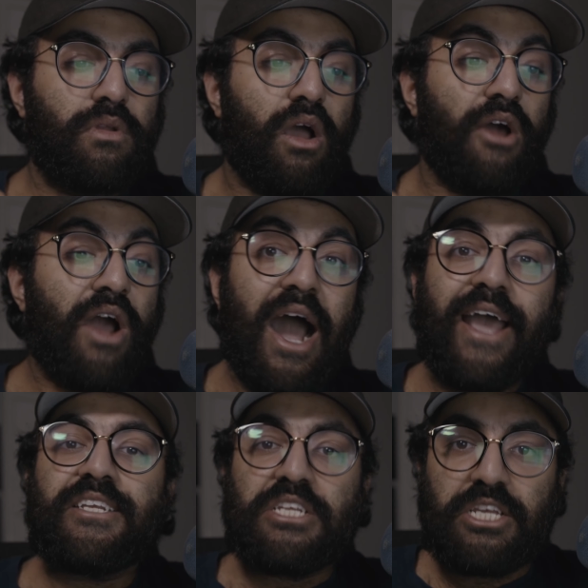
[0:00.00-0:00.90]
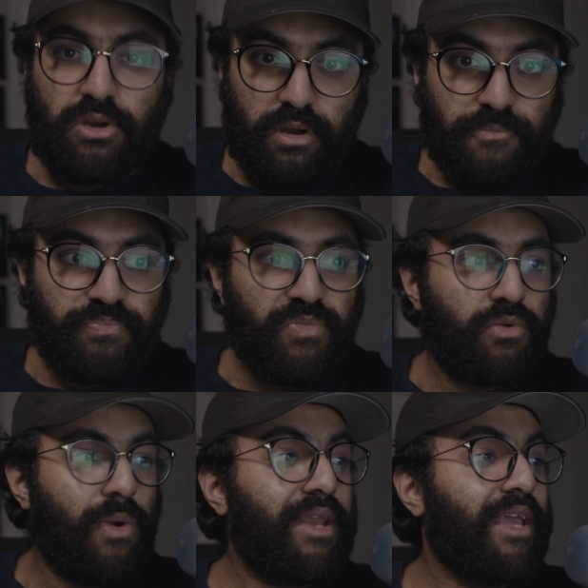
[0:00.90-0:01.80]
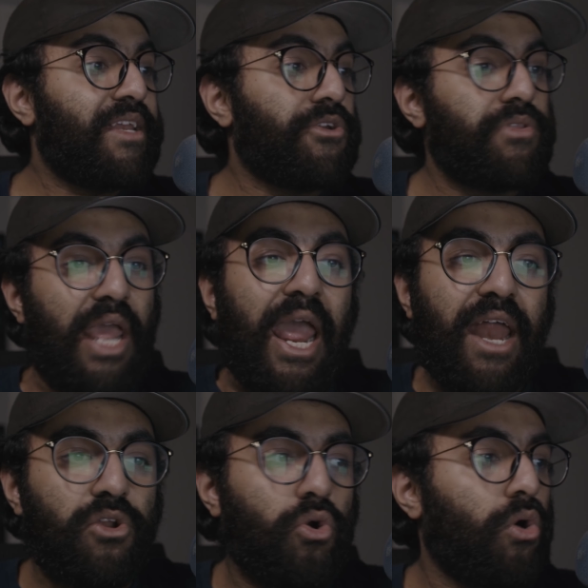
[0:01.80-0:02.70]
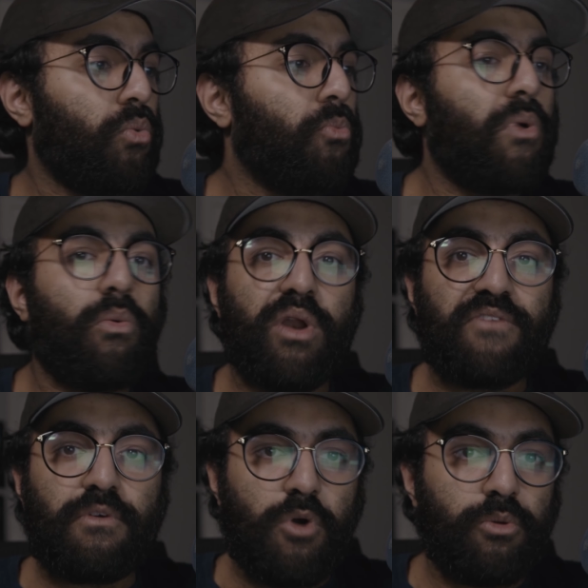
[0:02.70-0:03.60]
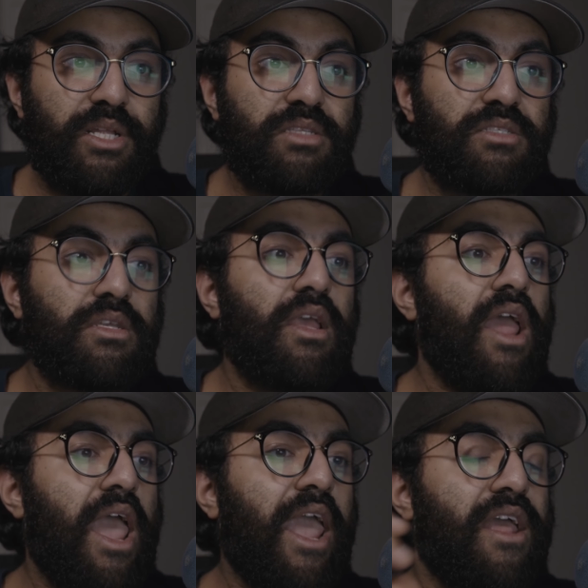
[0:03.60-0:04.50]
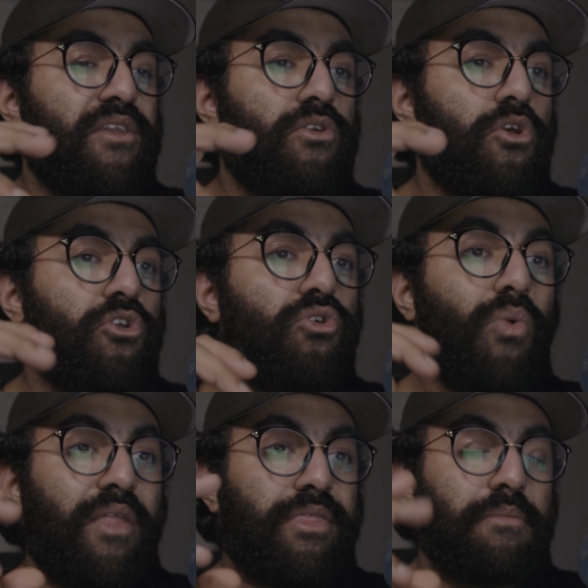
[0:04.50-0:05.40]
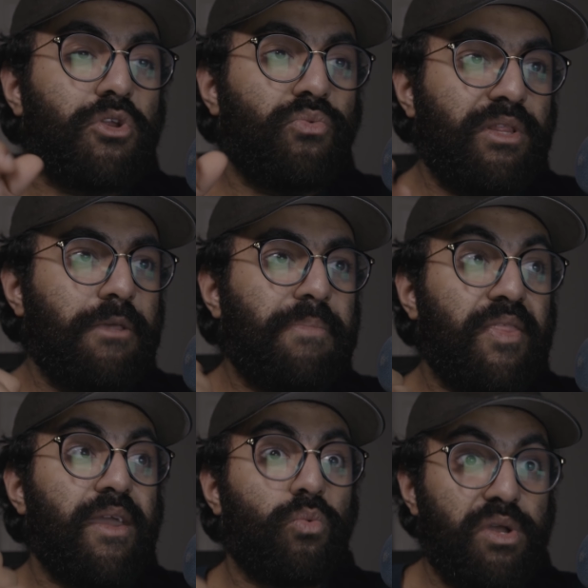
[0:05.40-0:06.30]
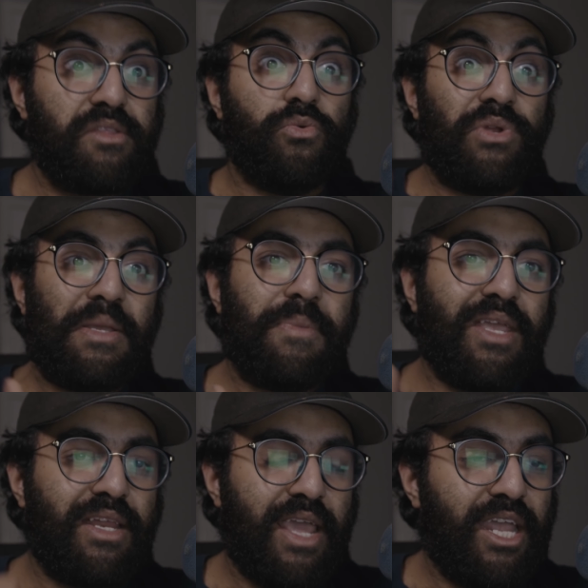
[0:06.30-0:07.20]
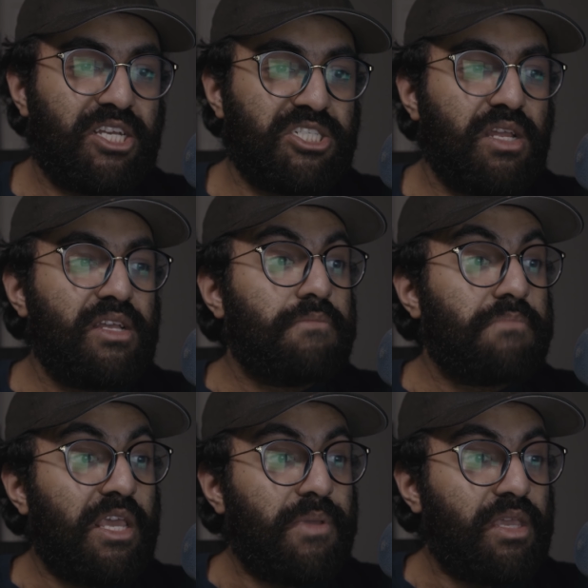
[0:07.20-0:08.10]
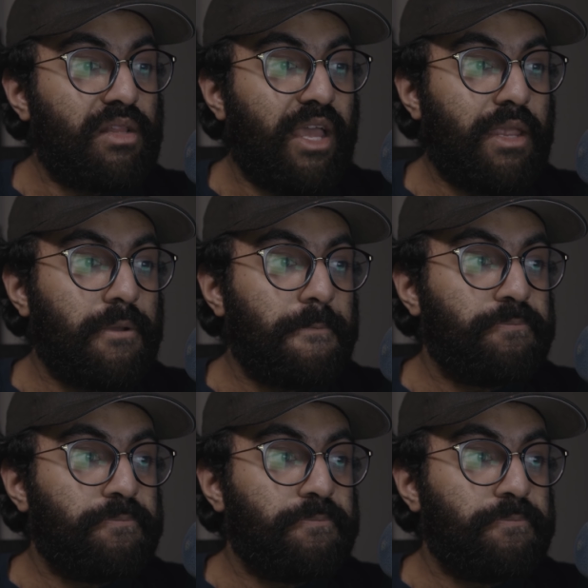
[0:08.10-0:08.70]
on a high tier, right, like near the end or whatever moments, and you want them to really be there with you, really be engaged, maybe like